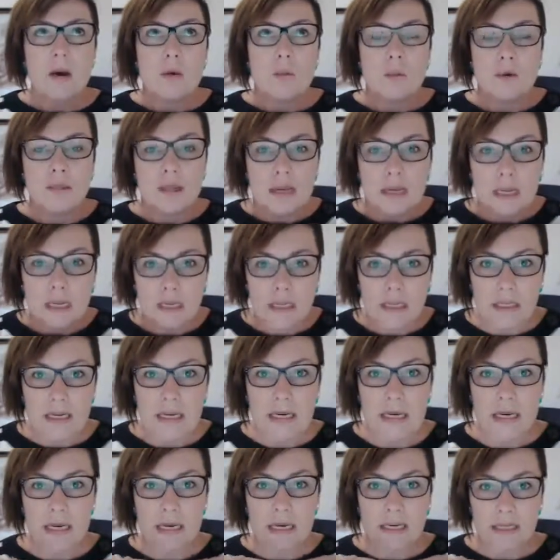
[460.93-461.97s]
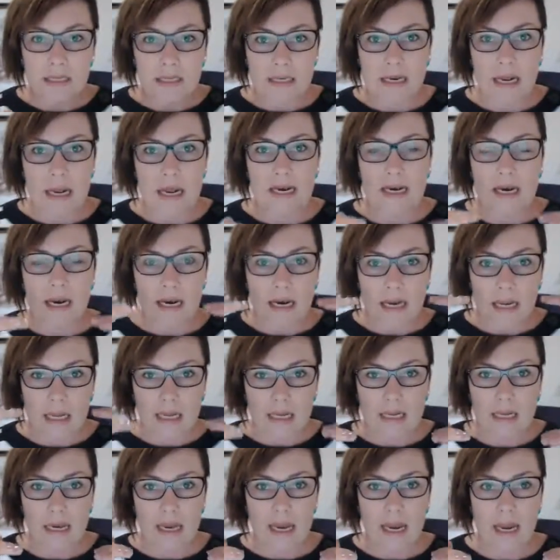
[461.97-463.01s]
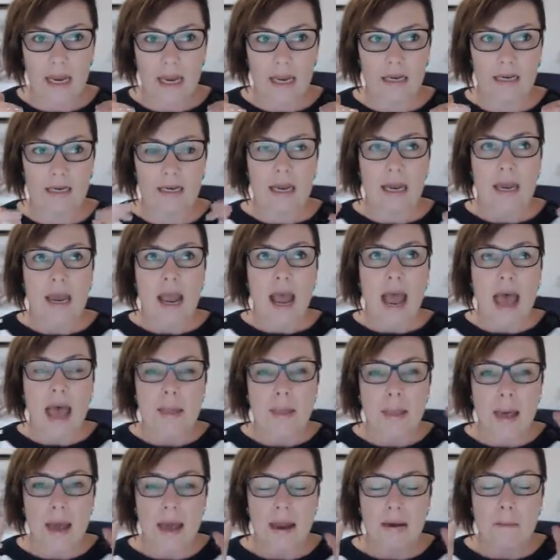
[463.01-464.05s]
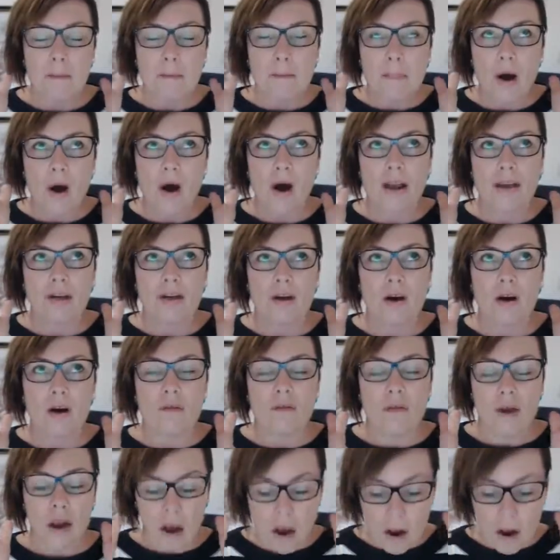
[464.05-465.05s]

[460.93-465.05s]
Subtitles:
with a clean slate and a clear head and that mind of,